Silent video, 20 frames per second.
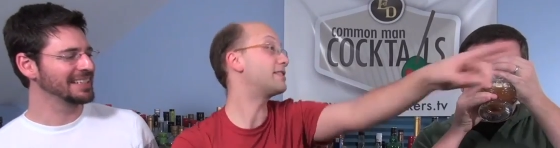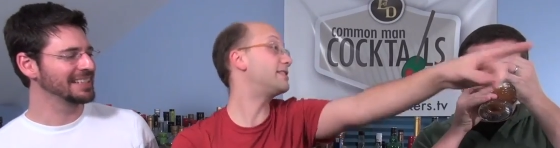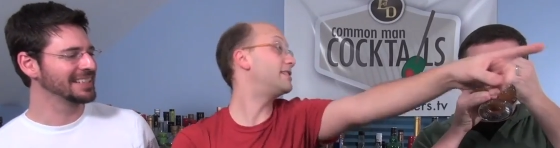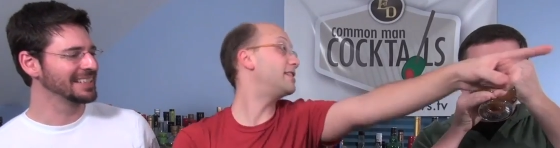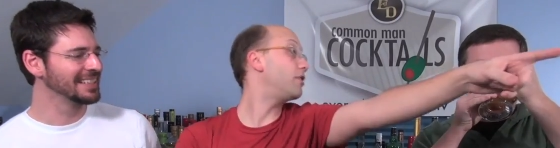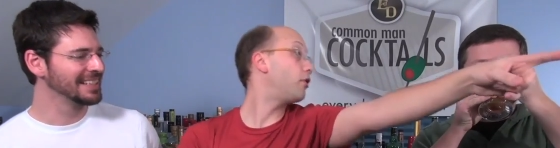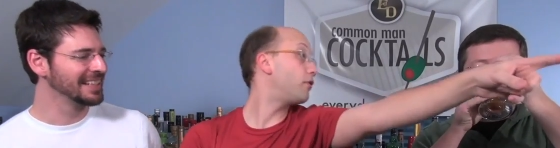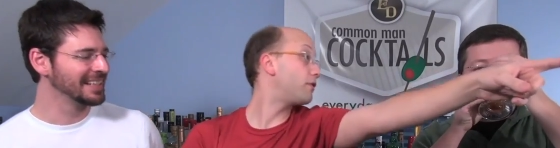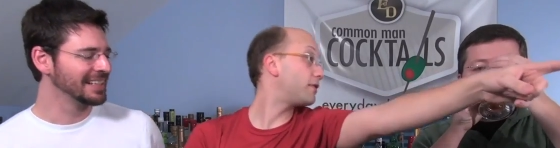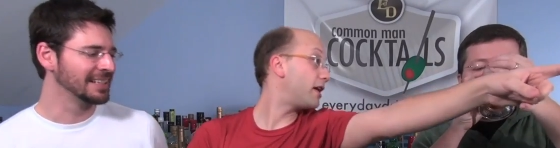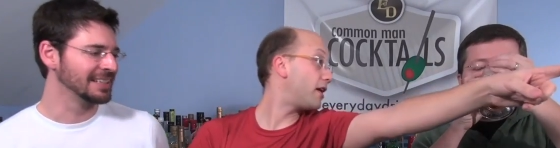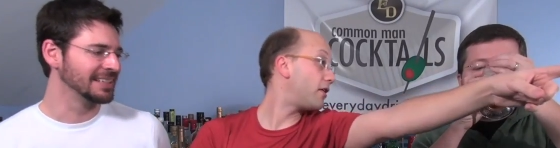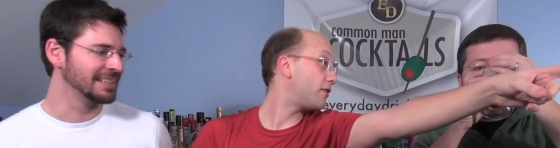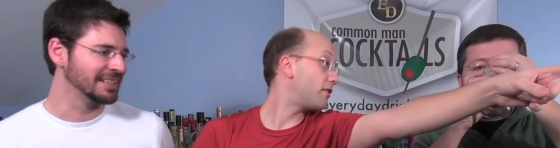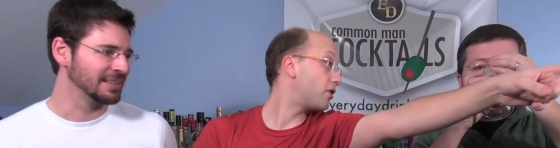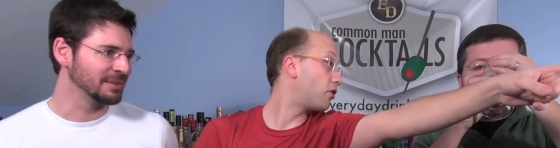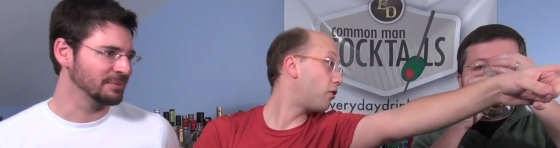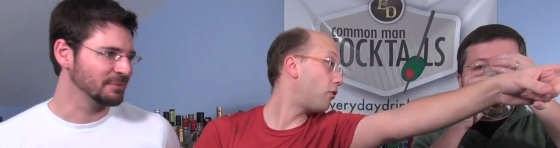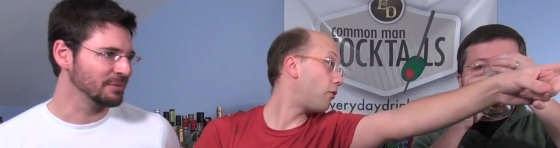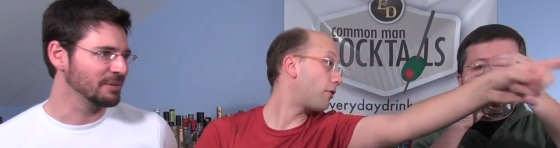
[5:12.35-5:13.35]
Speaker 1: that? steel over there in the
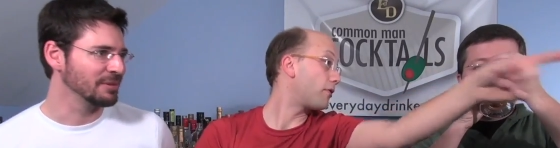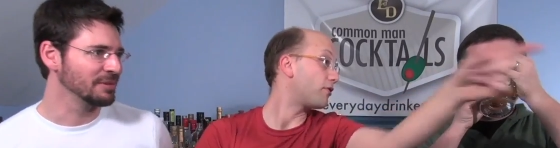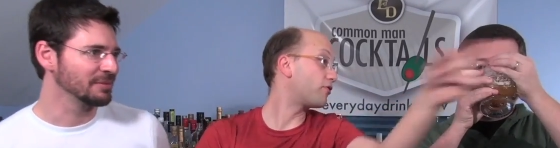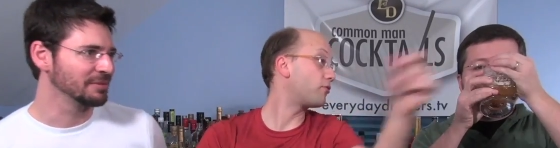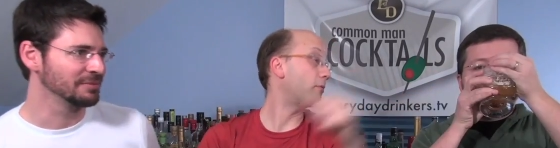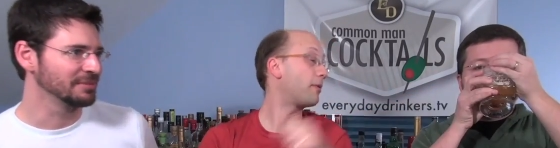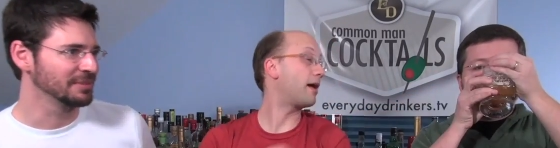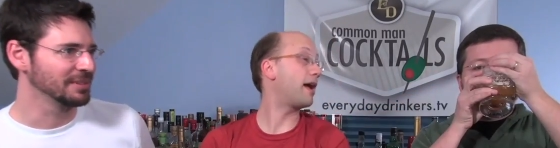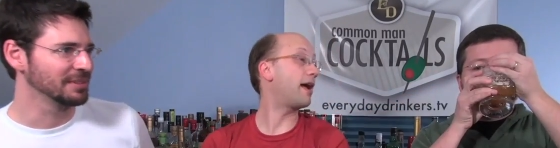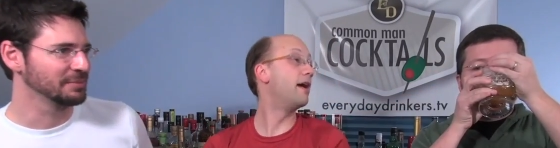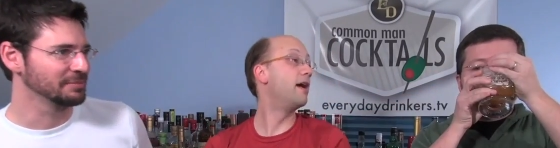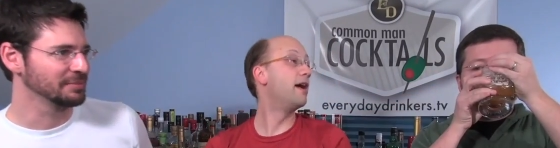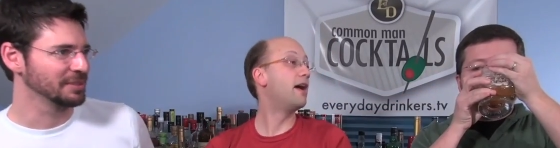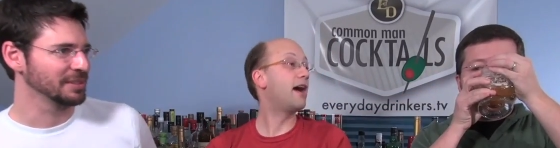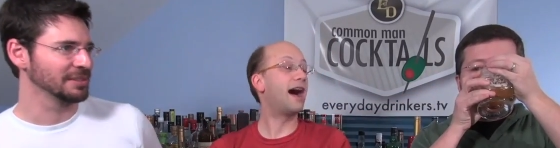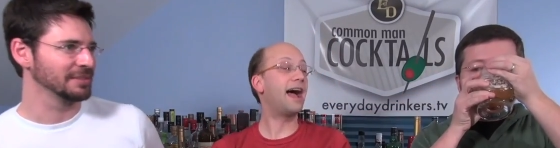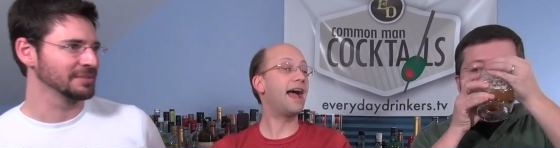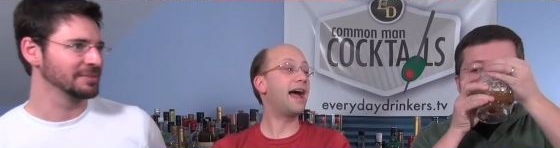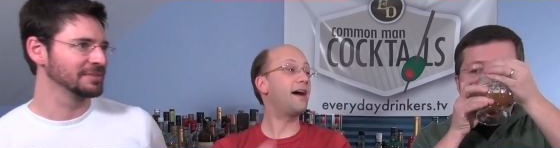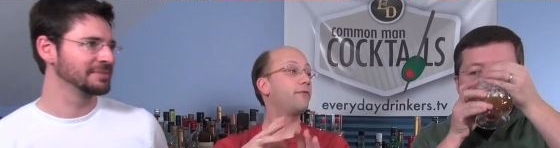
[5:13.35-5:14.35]
I'm corner. So we might. Bro.
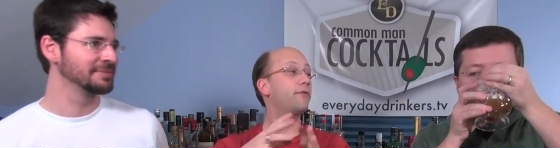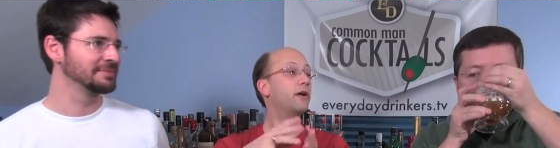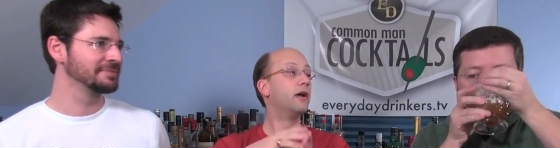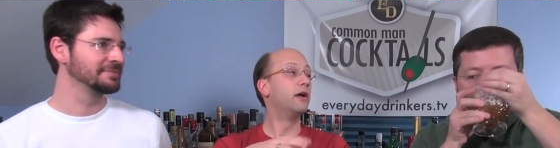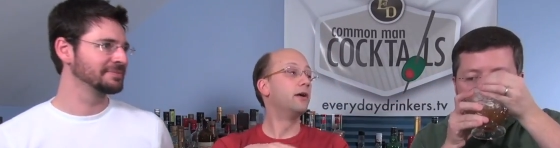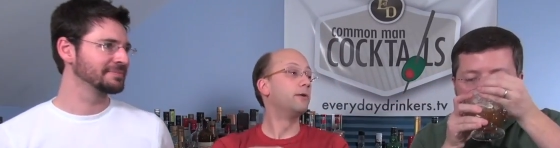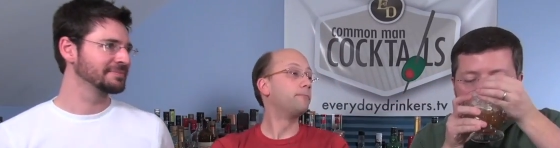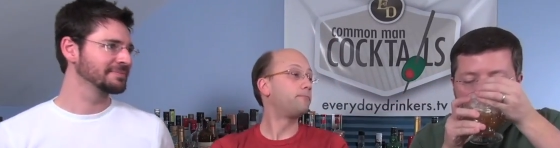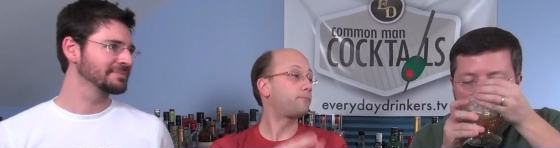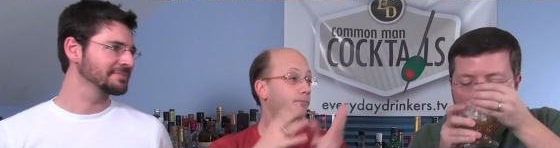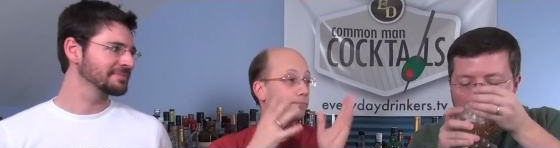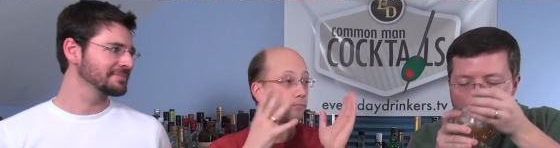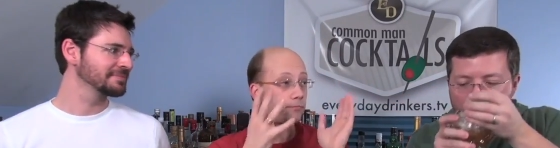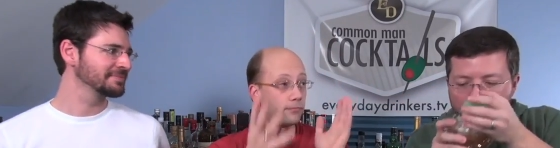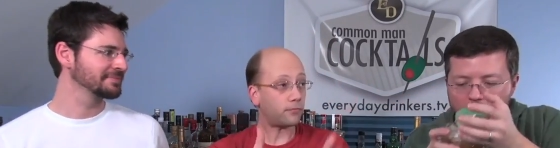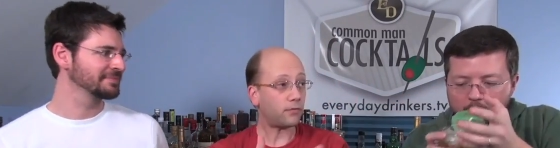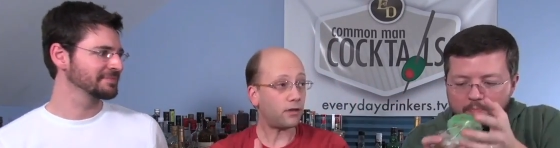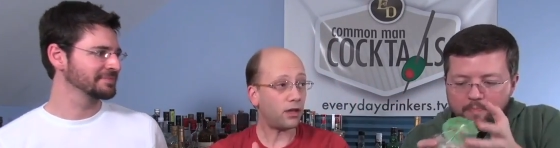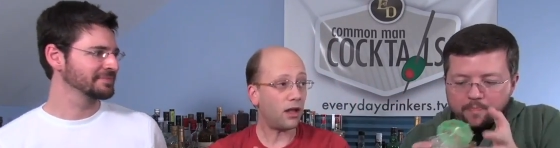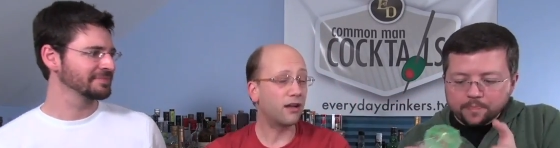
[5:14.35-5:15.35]
I have
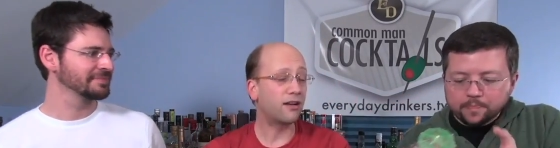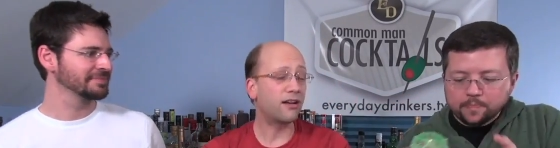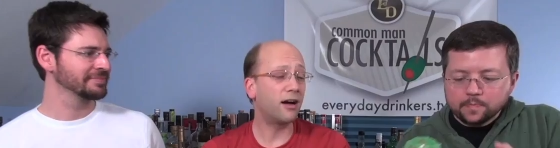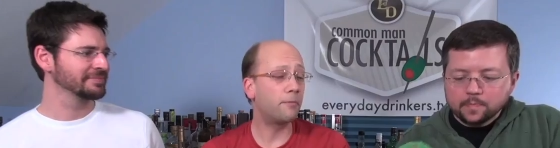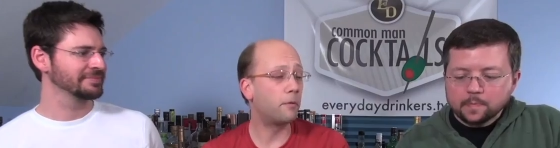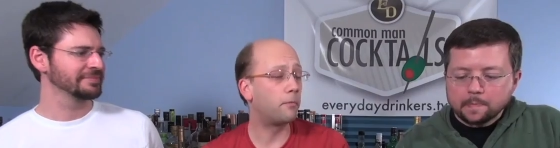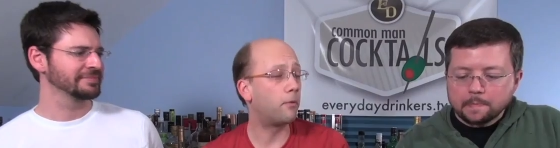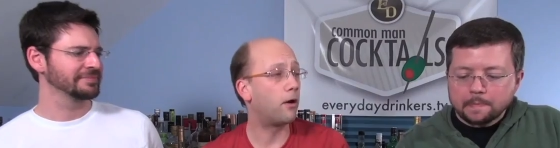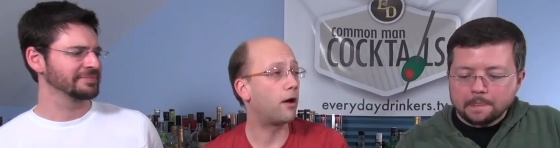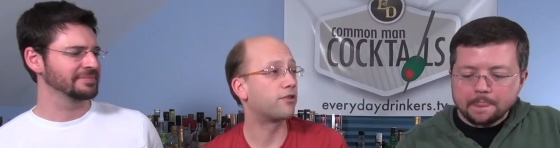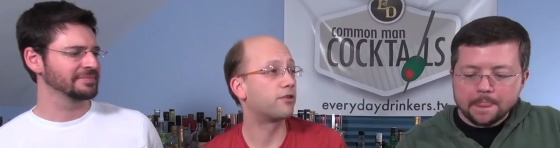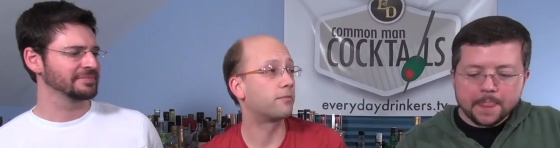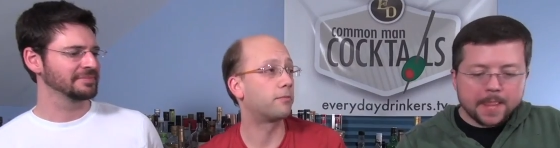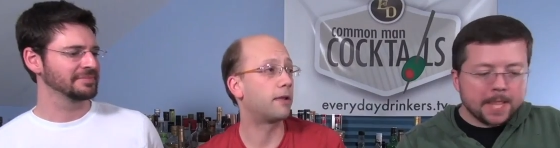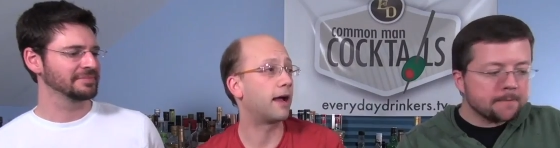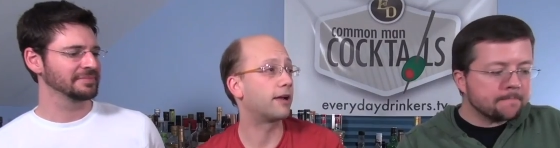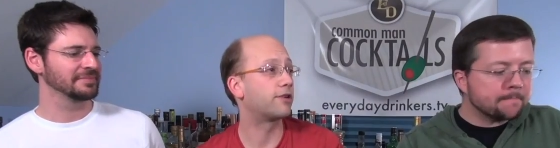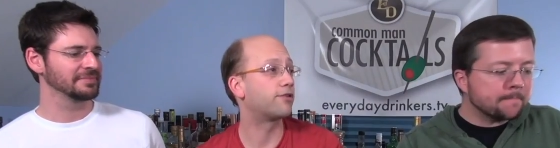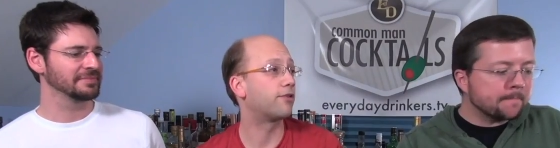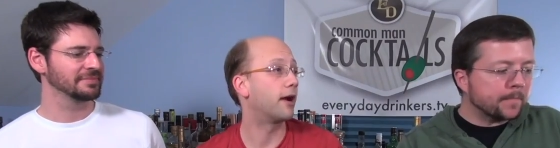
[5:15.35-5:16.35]
a couple bottles of
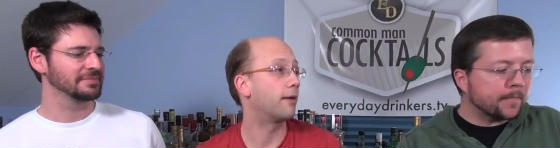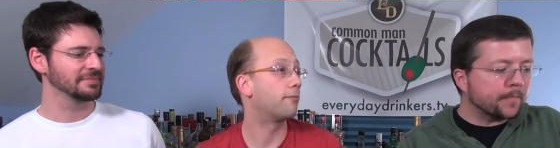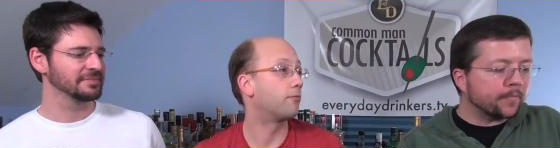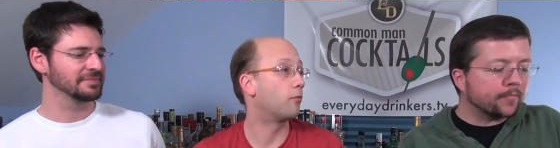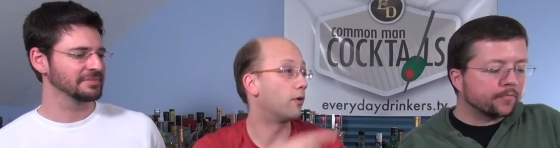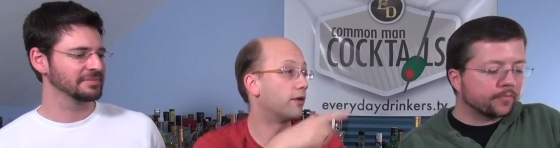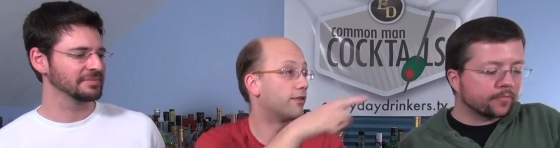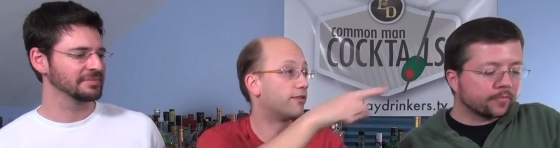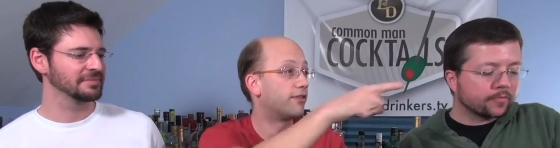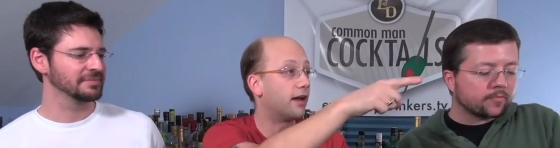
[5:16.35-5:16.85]
Blackstrap. One's